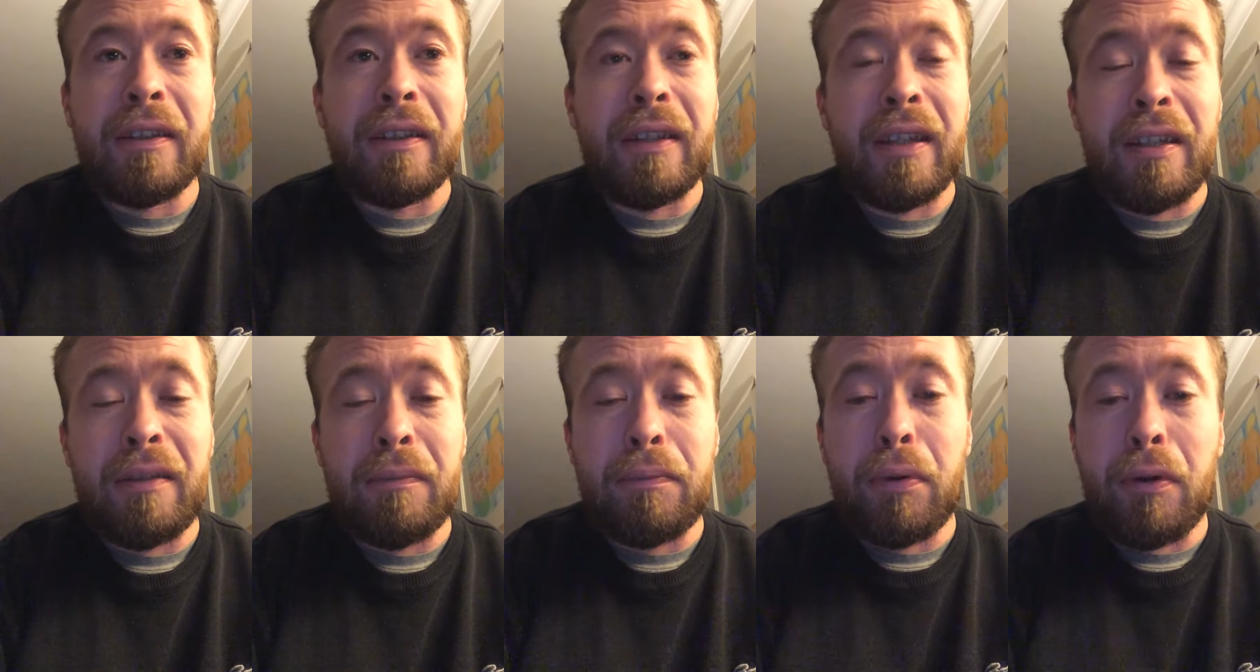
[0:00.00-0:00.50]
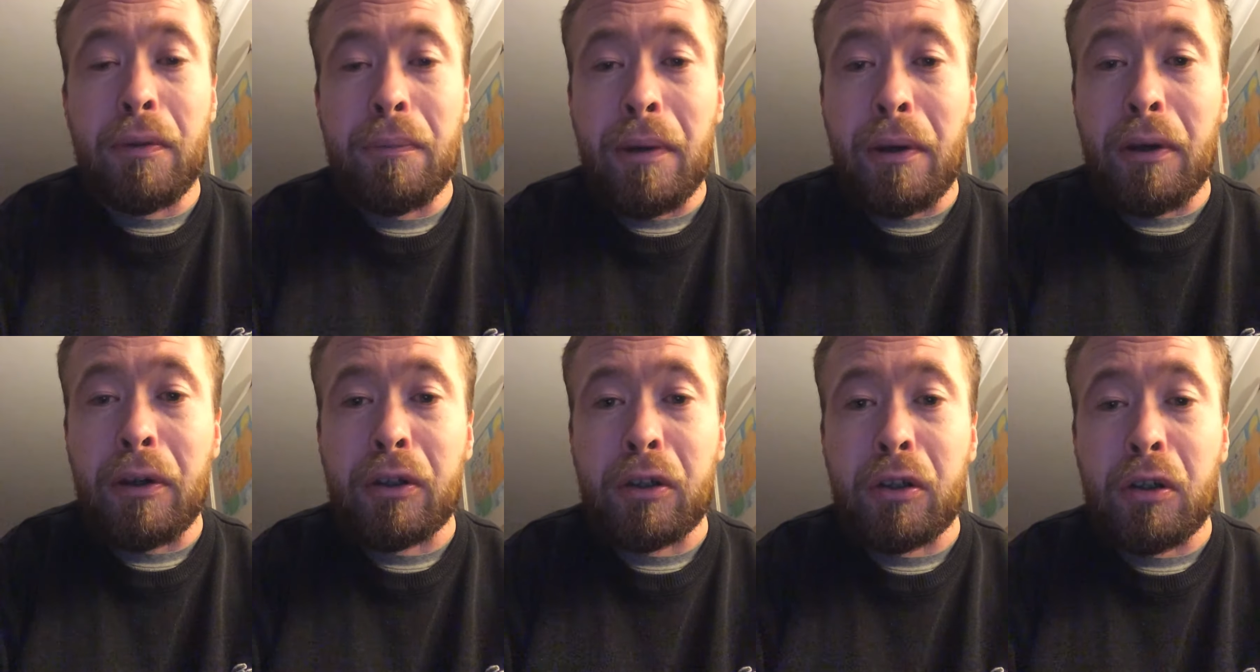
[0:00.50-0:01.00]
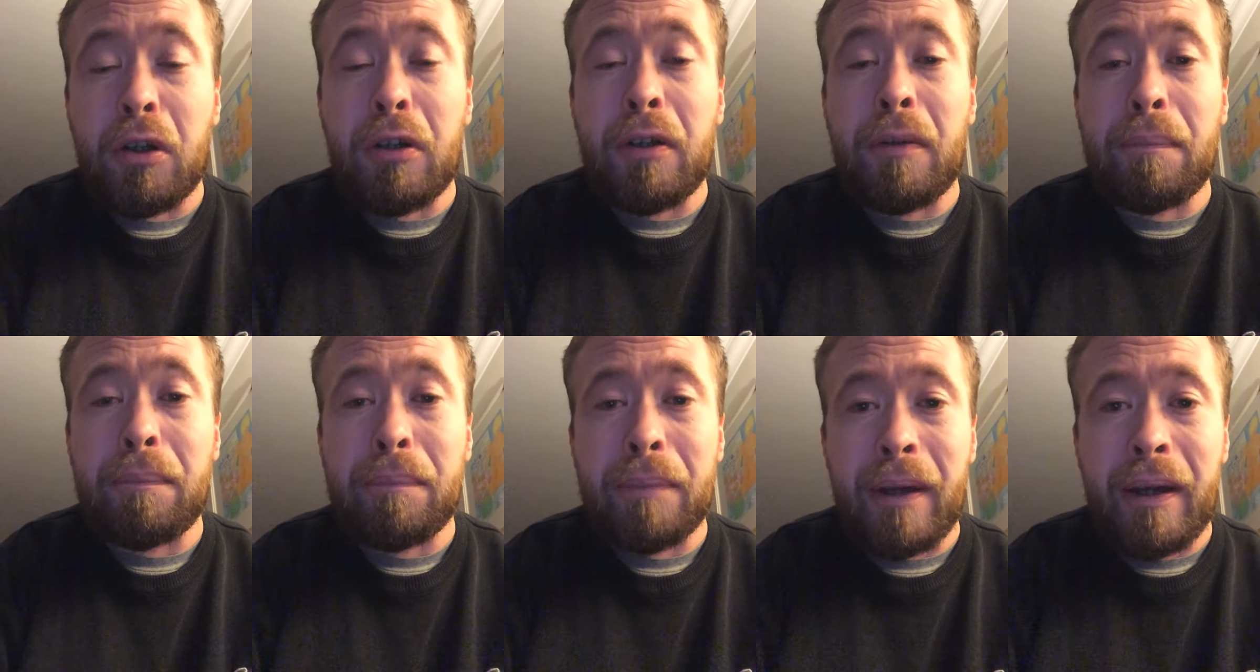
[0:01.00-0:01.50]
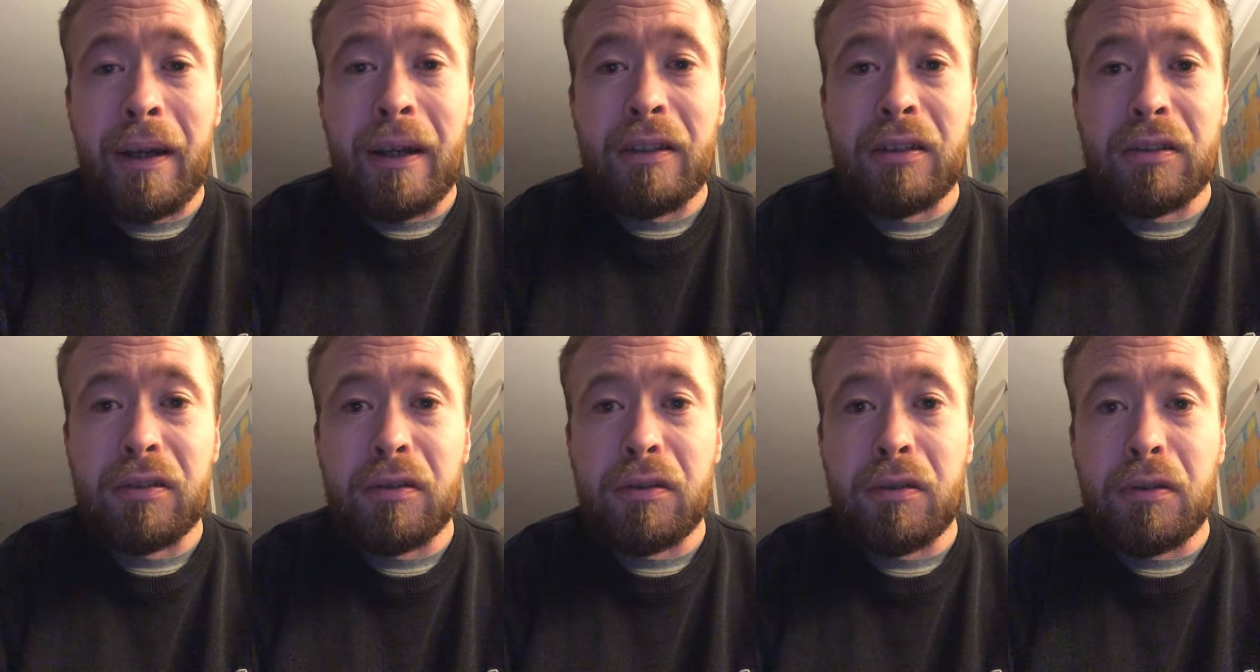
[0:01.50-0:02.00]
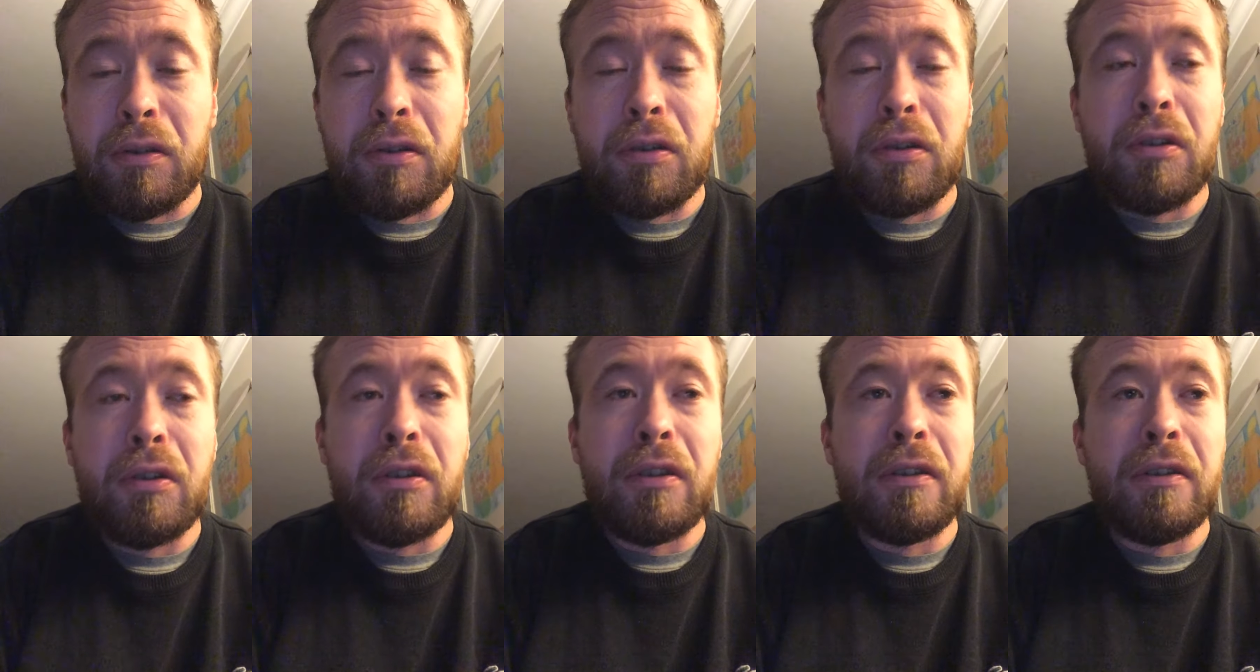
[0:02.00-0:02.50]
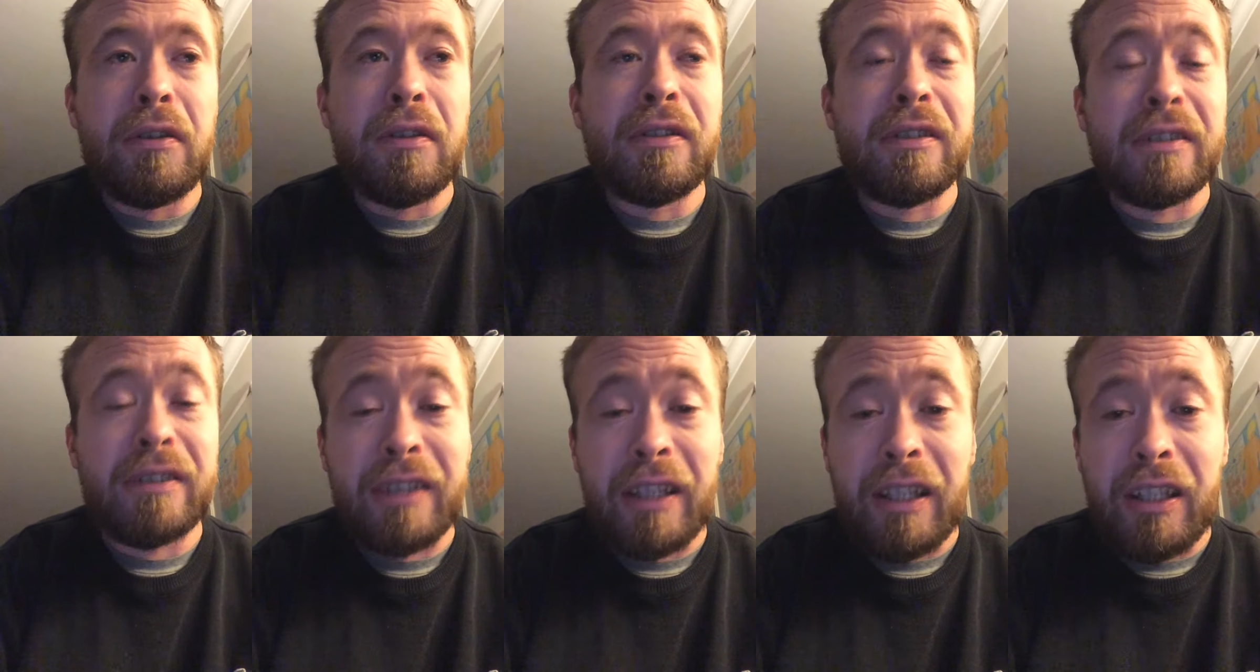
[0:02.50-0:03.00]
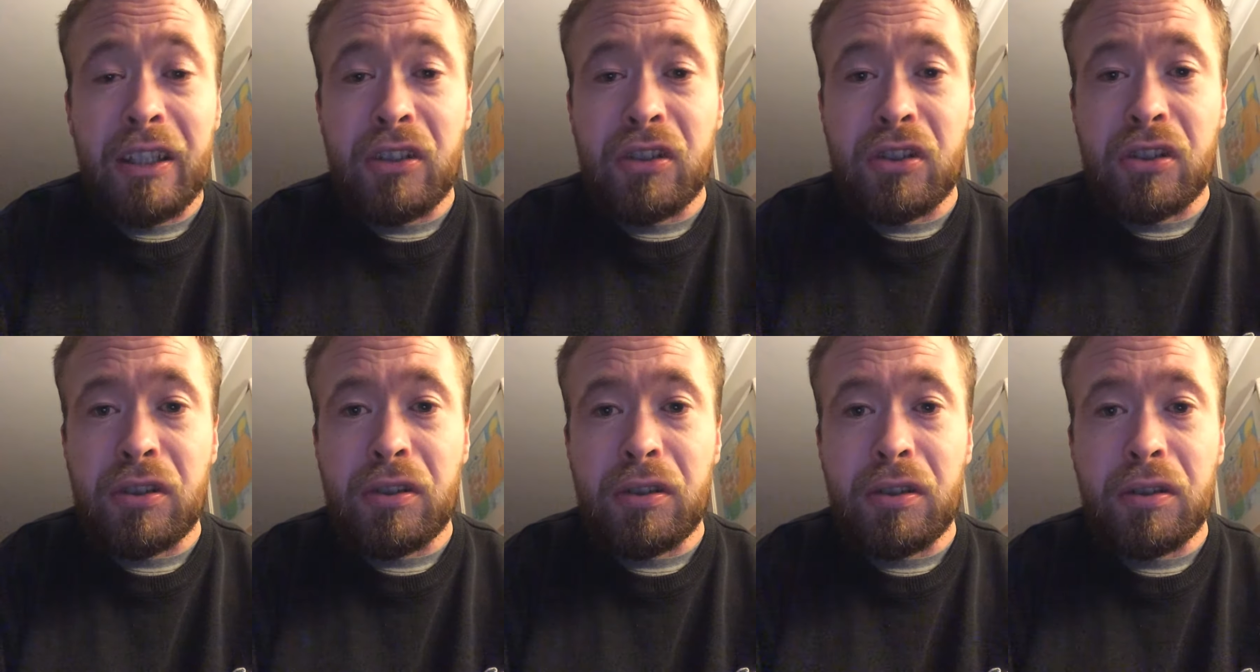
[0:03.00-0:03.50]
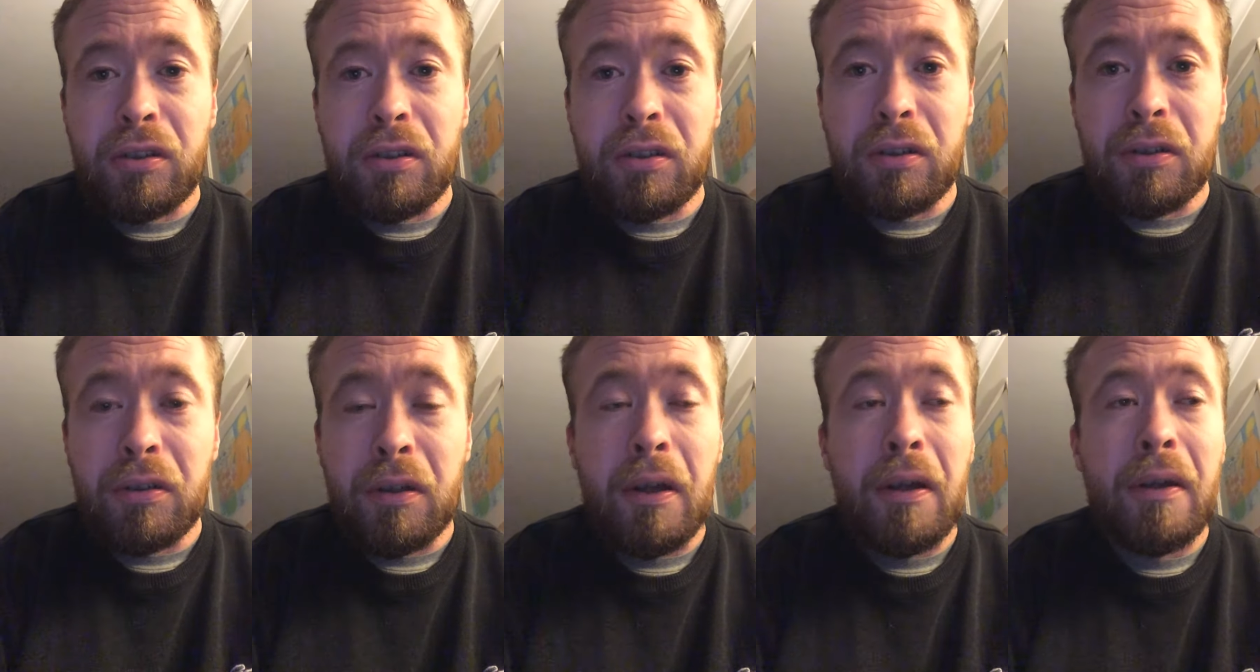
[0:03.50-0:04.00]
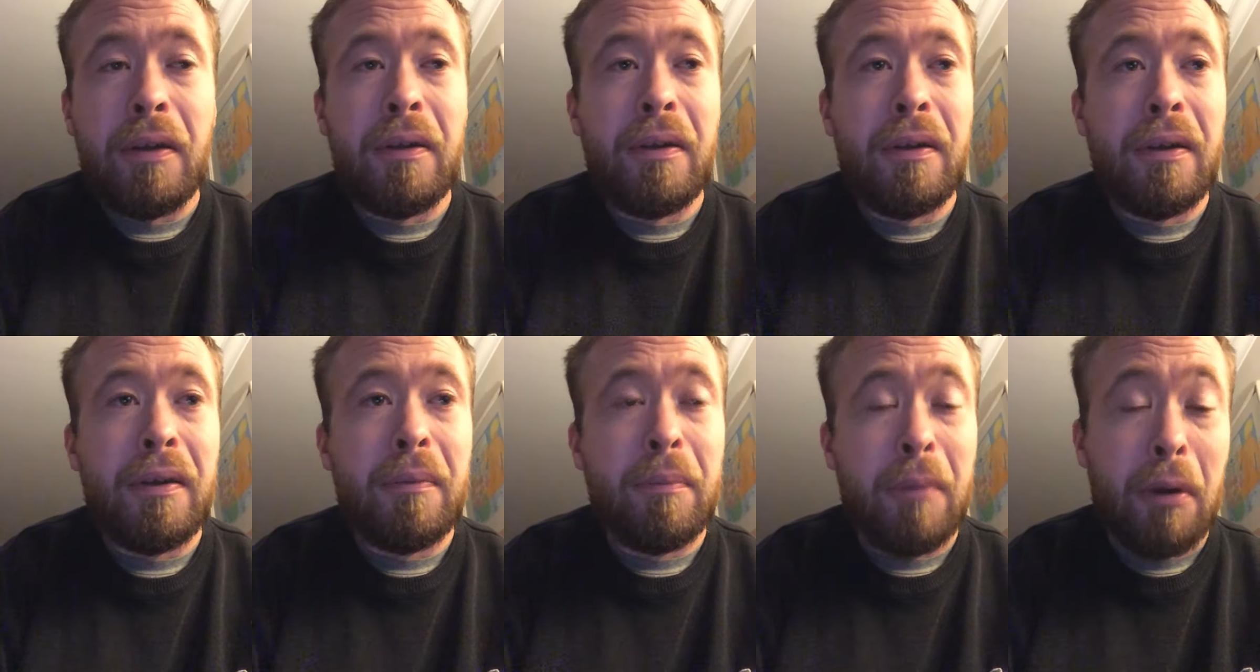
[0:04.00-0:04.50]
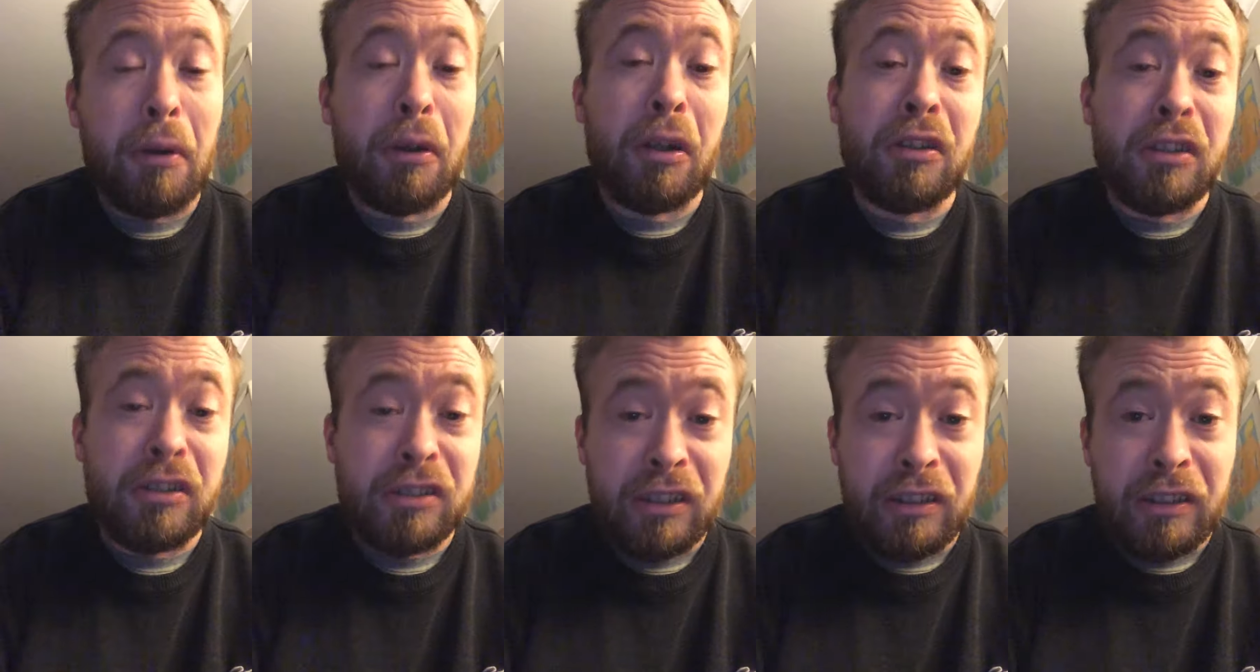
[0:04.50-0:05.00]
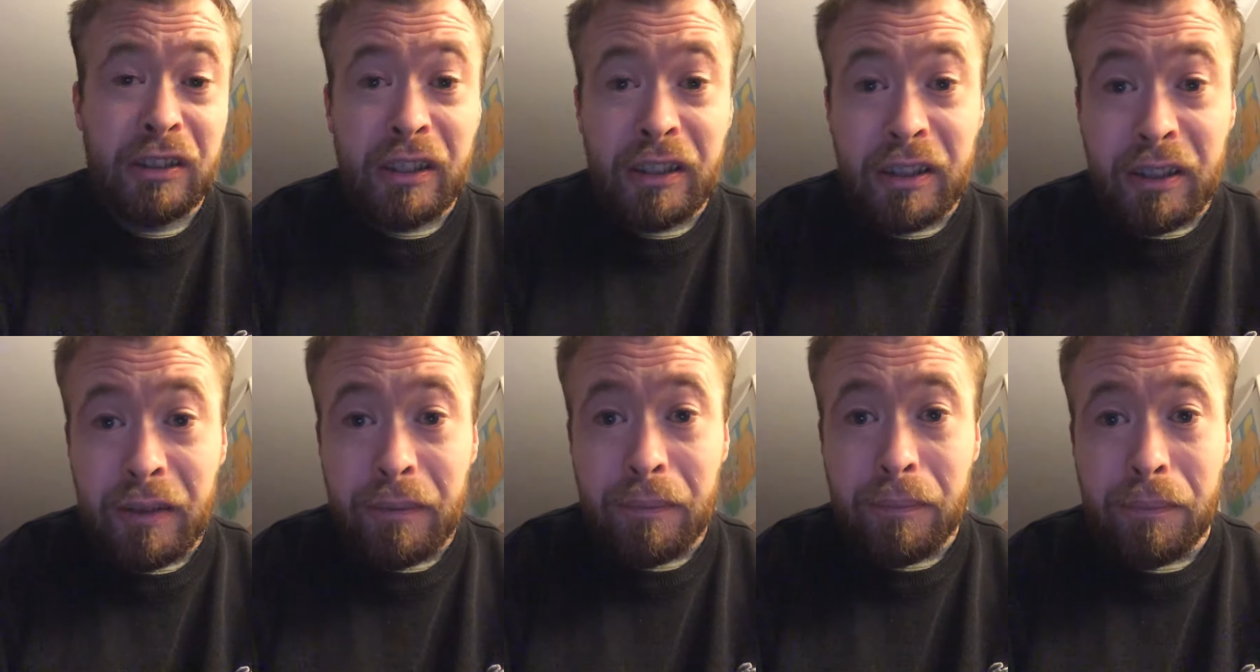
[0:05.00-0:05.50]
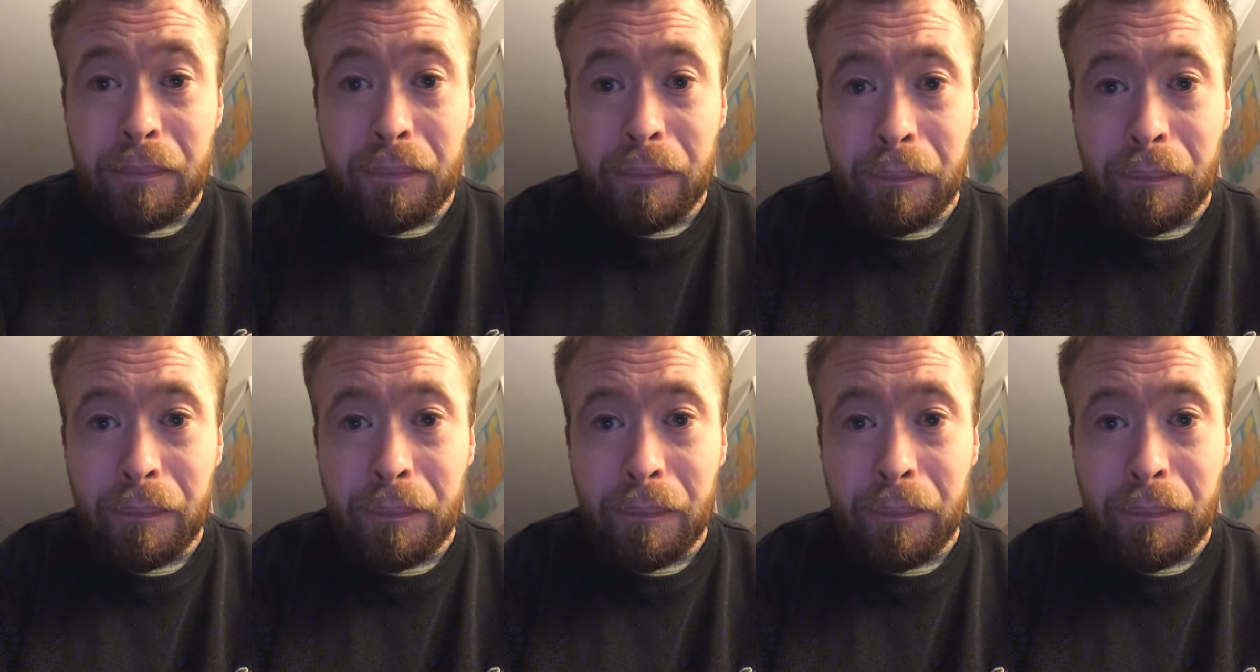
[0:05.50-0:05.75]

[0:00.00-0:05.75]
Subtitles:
They put America on a bad stage. America doesn't need them.